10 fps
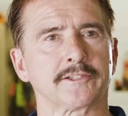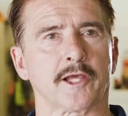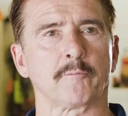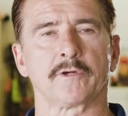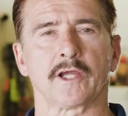
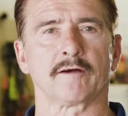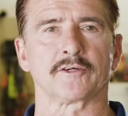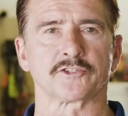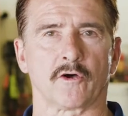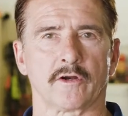Tempe,
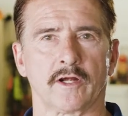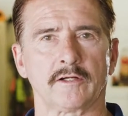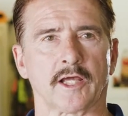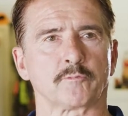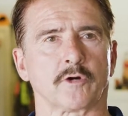Arizona
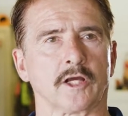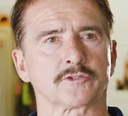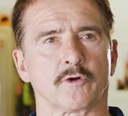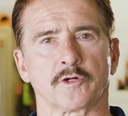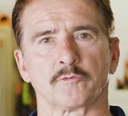at Price
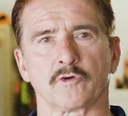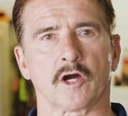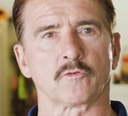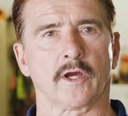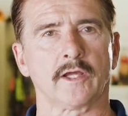Road and
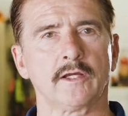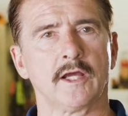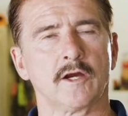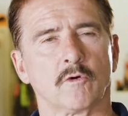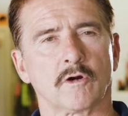Broadway.
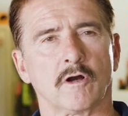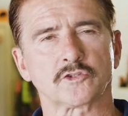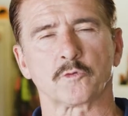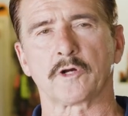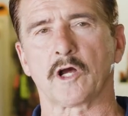We're
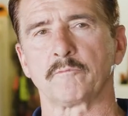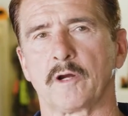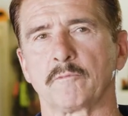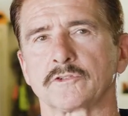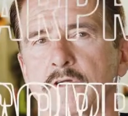also proud members